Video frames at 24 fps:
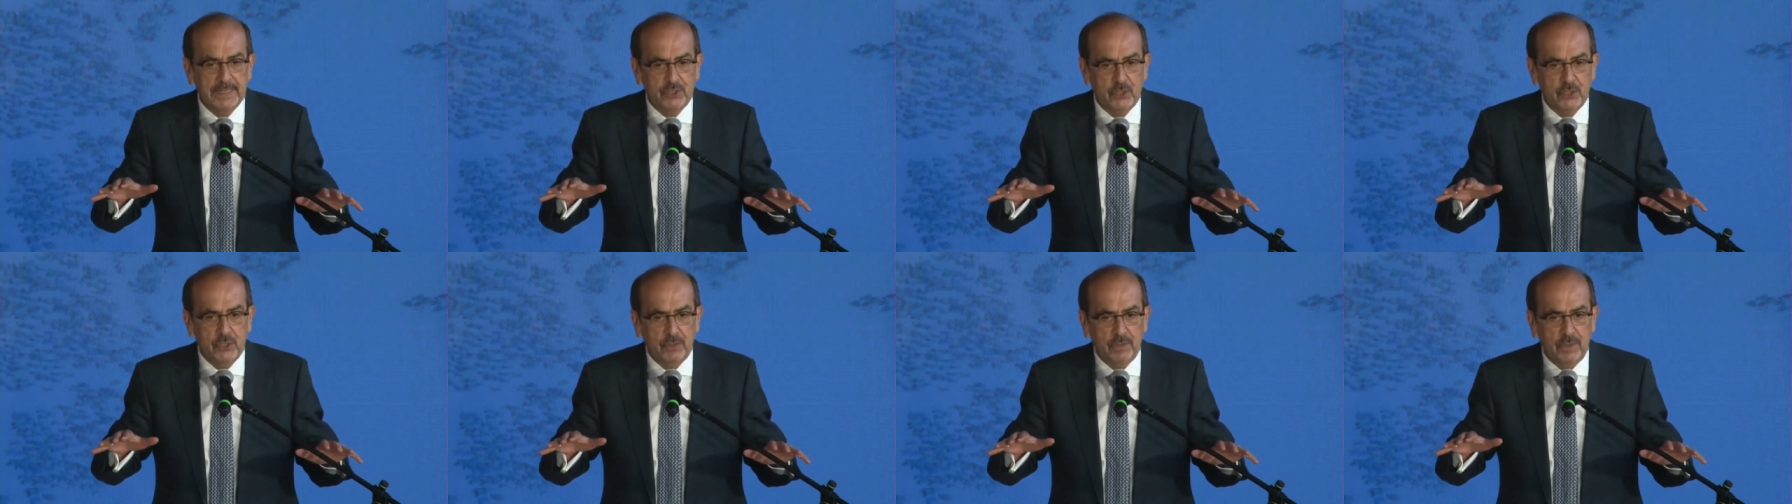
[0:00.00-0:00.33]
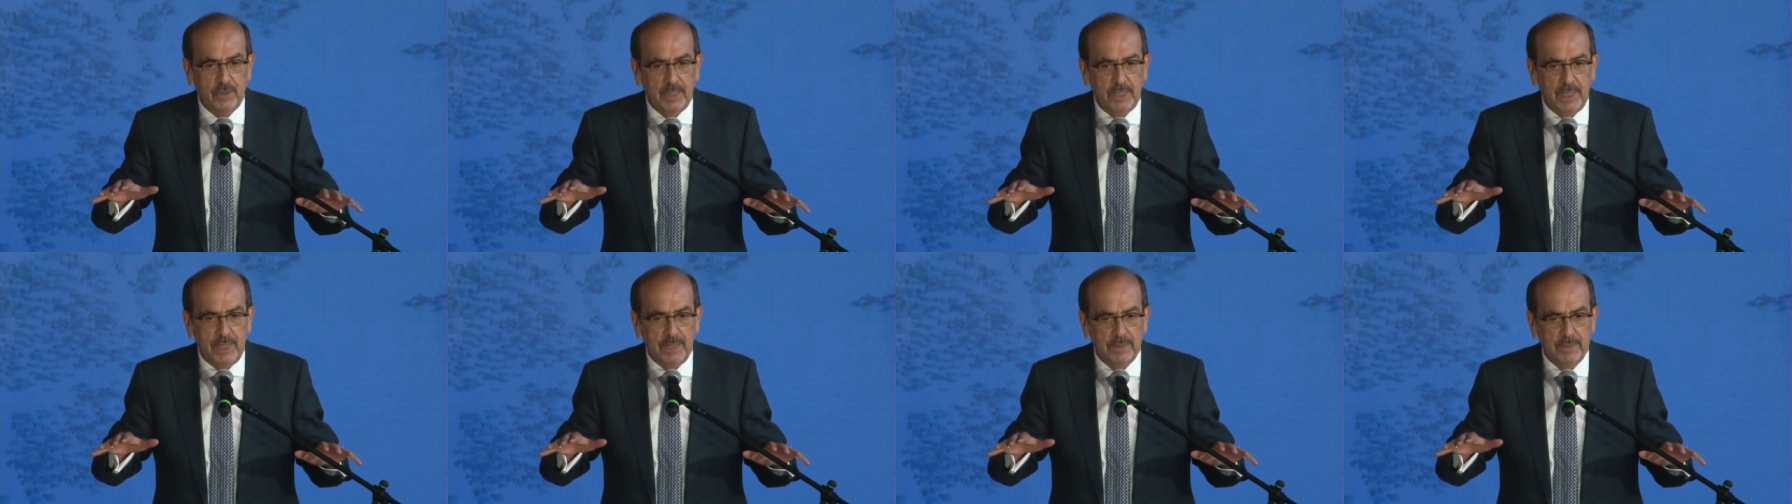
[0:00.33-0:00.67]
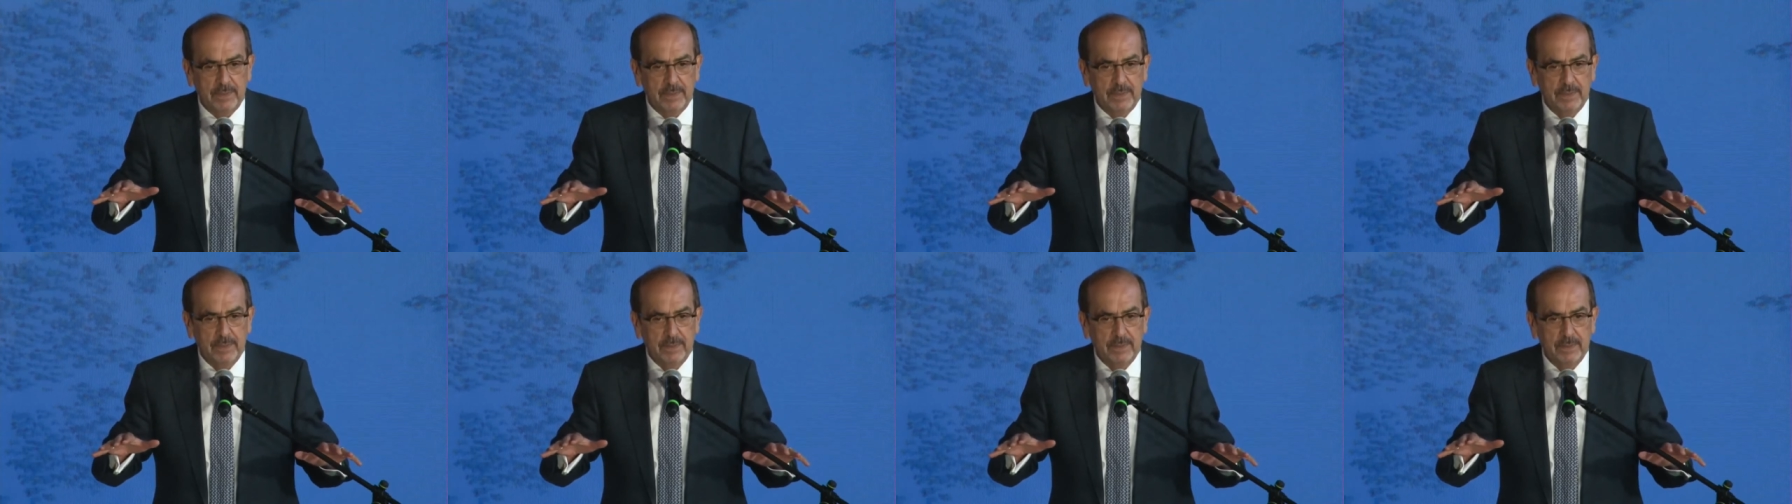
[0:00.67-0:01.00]

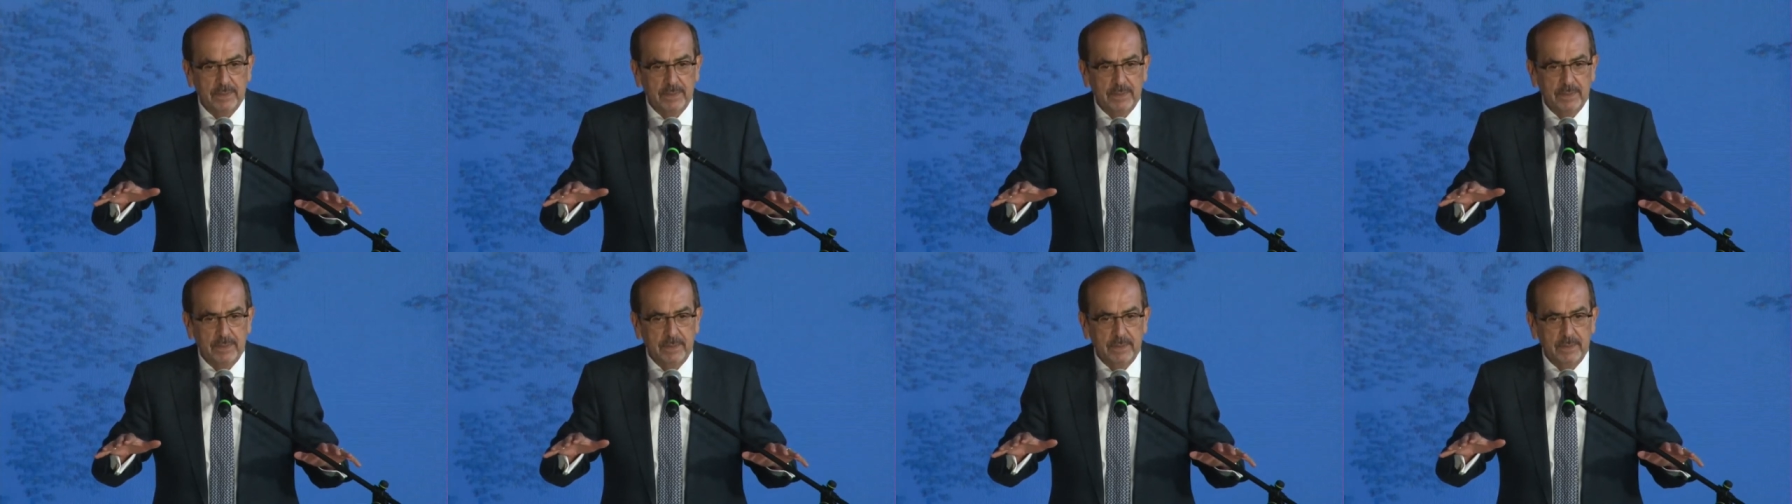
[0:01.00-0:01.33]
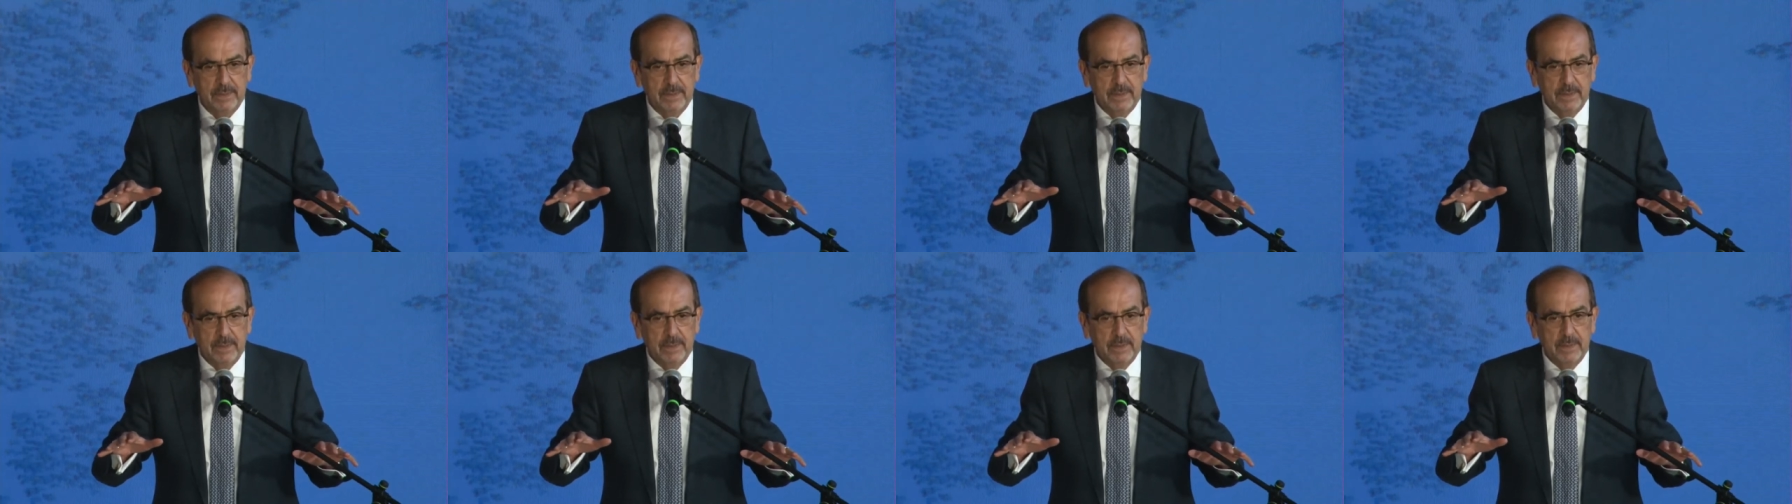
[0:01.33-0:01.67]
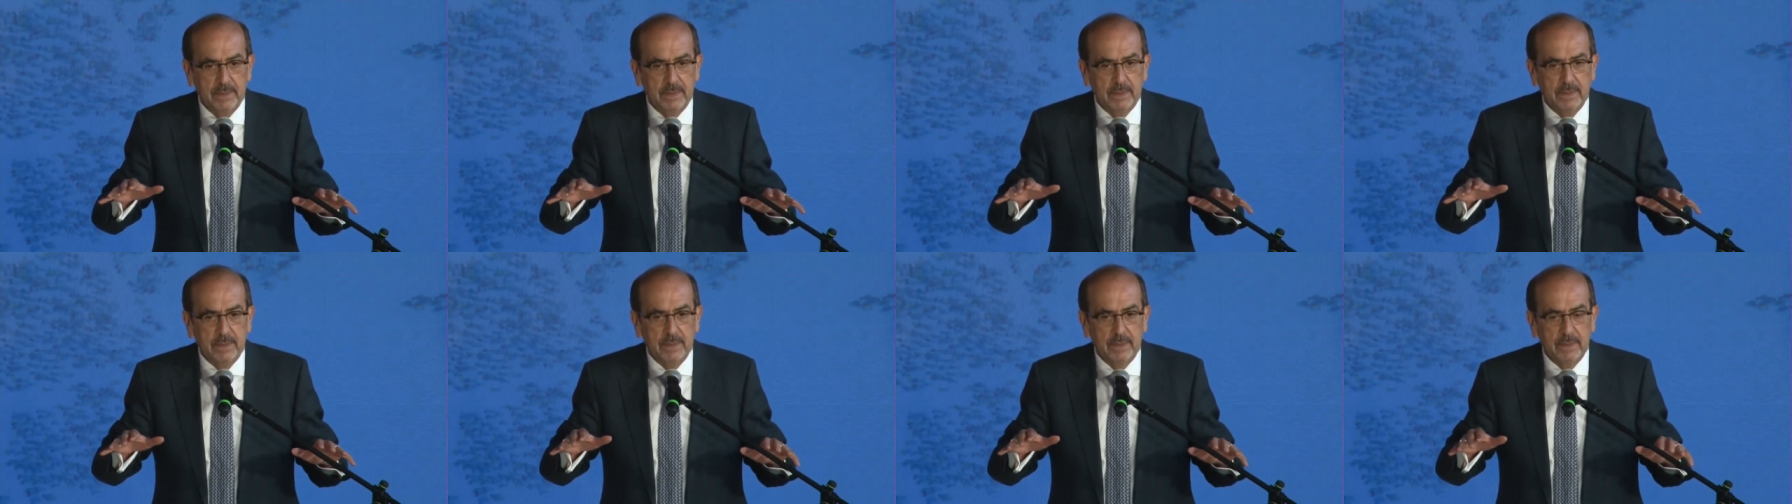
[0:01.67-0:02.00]
influence
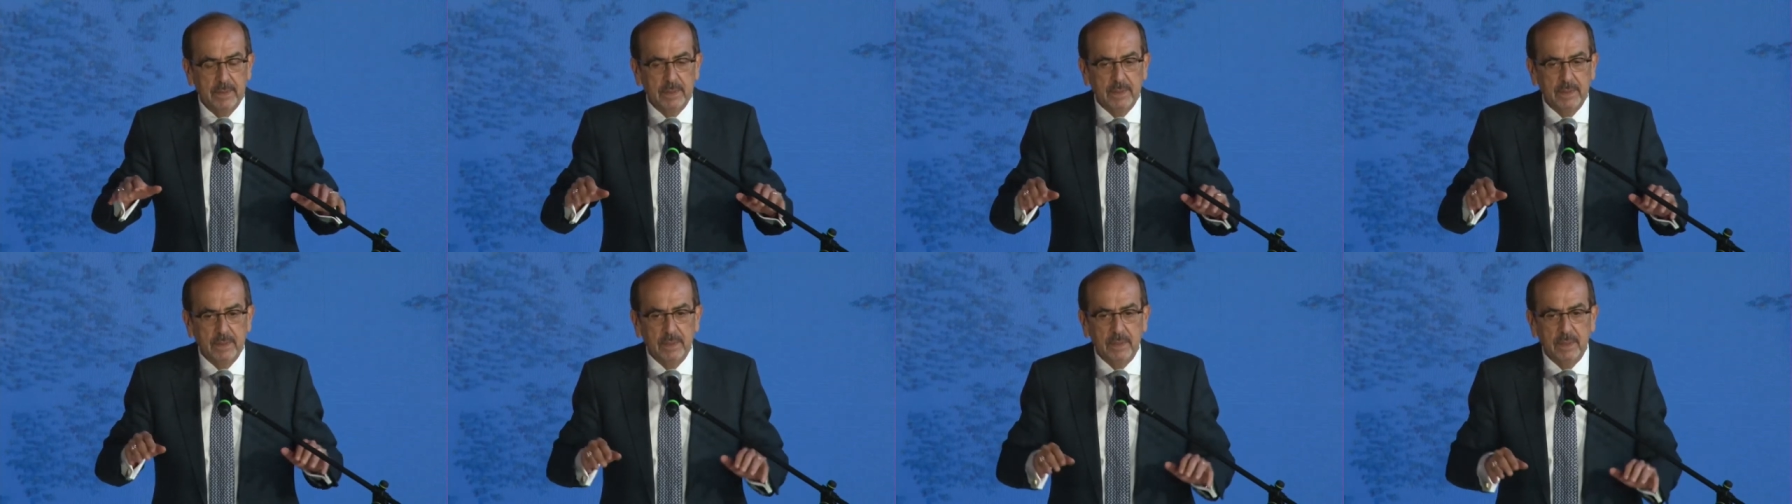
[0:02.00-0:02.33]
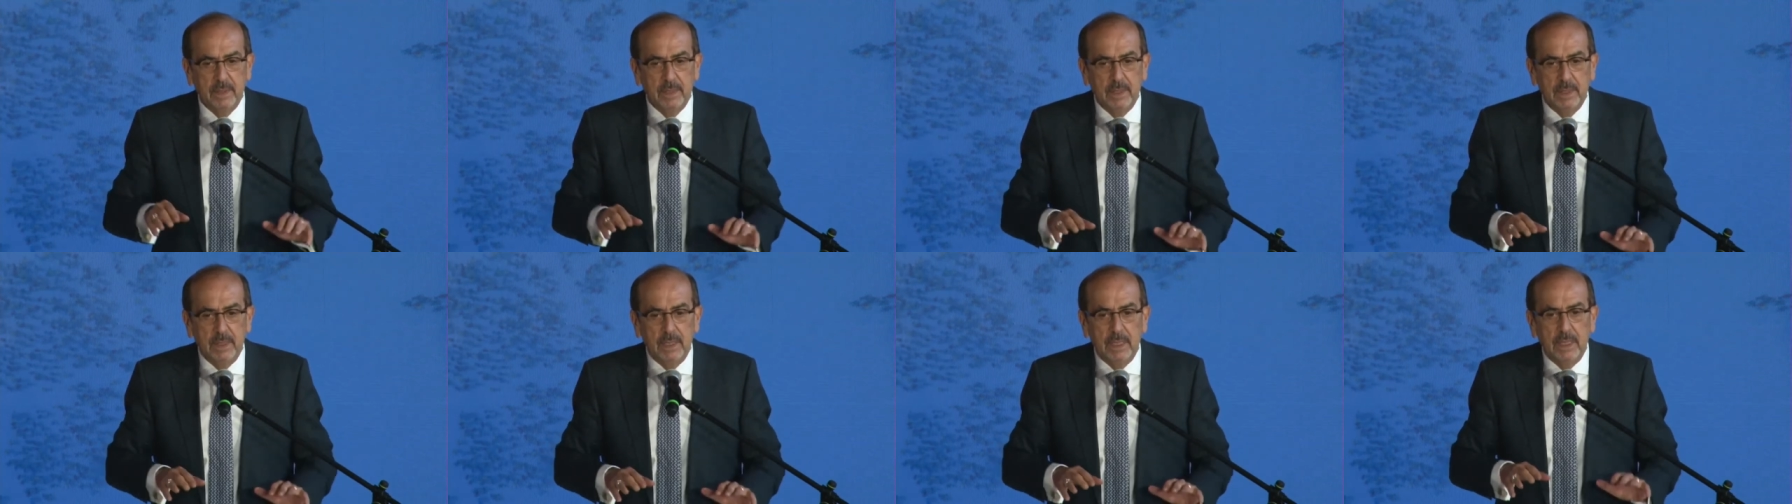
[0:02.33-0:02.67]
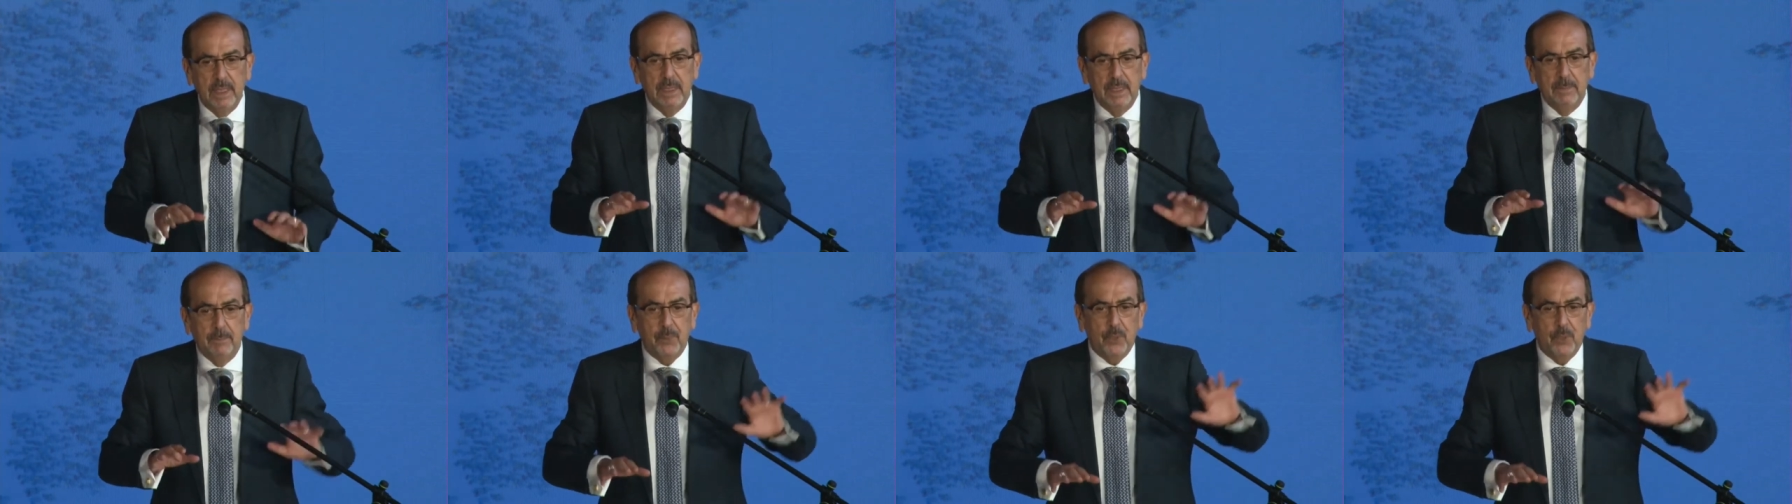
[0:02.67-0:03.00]

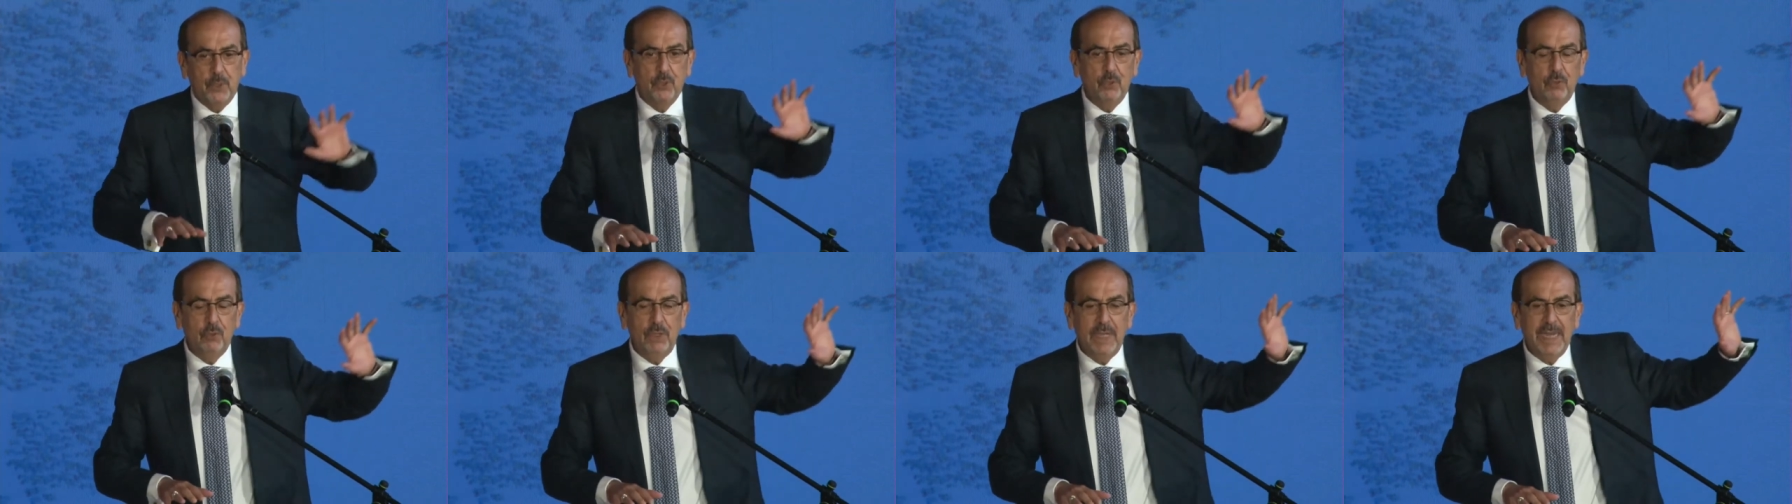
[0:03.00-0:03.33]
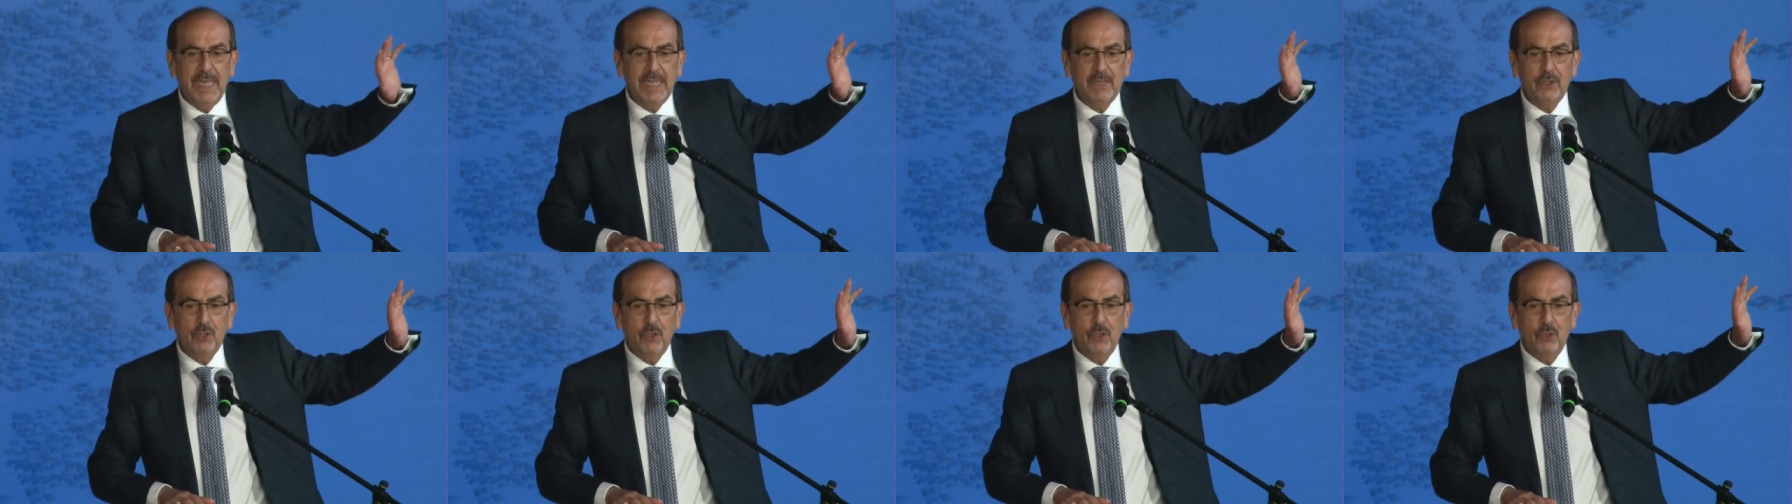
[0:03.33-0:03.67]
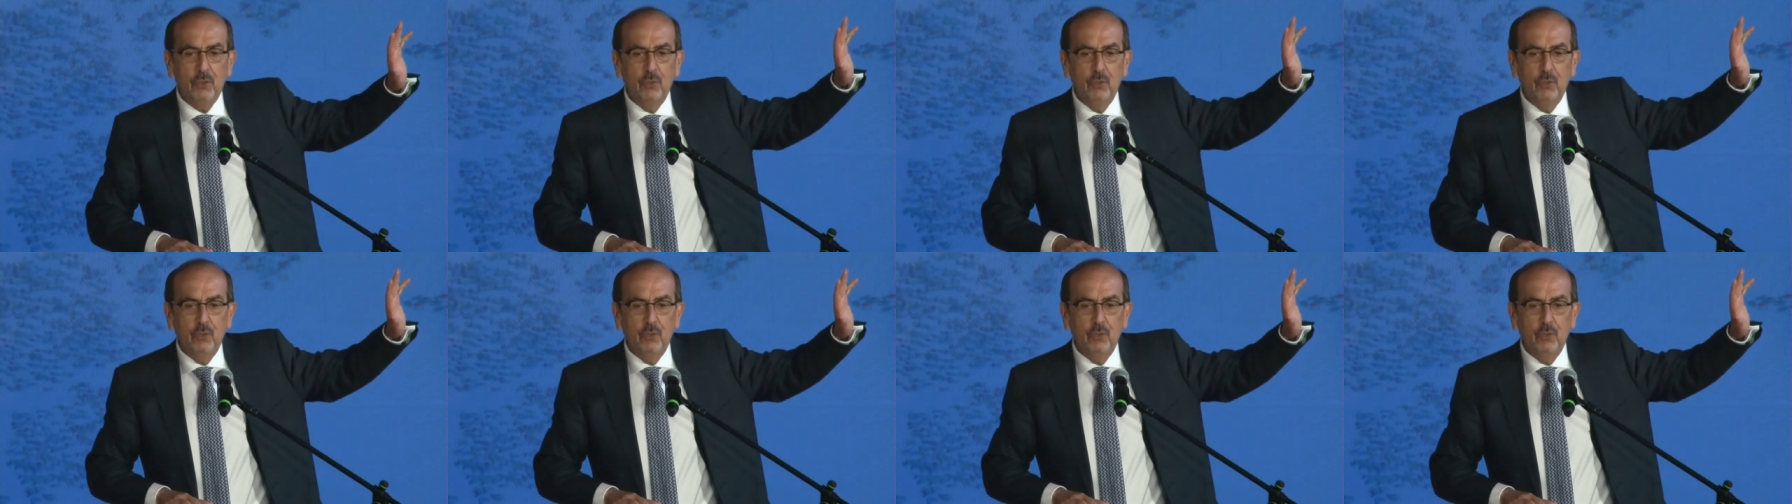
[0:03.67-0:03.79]
influence the society.